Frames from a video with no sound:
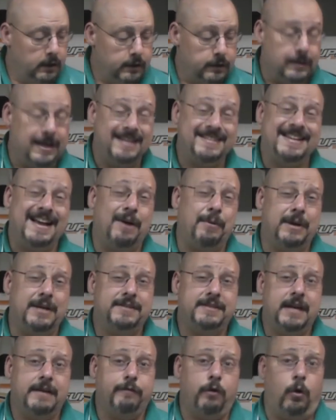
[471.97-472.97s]
So that's how I
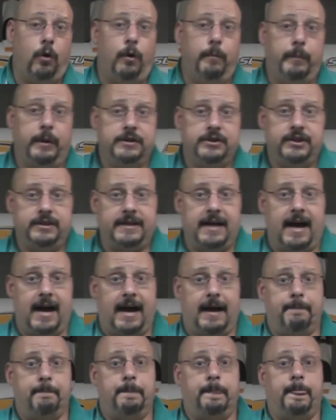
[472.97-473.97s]
save a whole bunch of
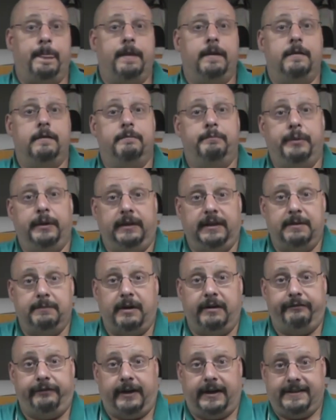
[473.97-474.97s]
time in building
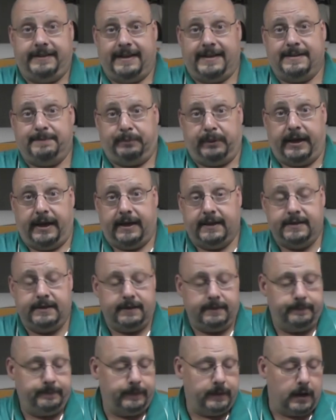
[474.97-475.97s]
my Flite Test
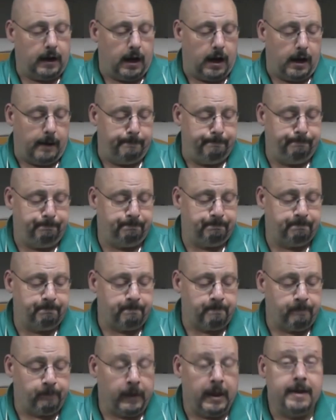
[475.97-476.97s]
planes.
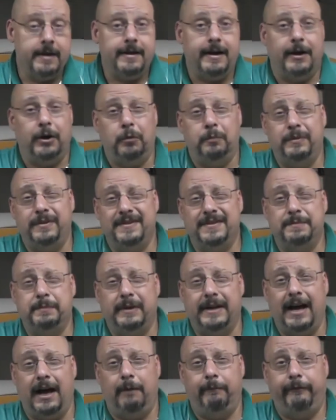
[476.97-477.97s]
I hope this has
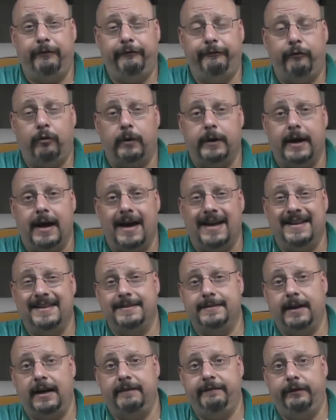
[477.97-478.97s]
been helpful for you and
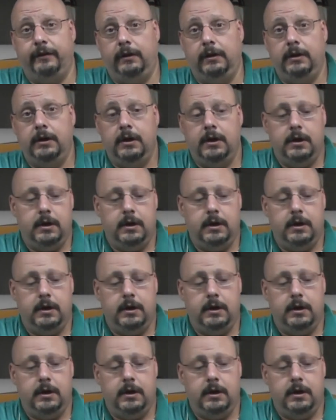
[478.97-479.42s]
insightful.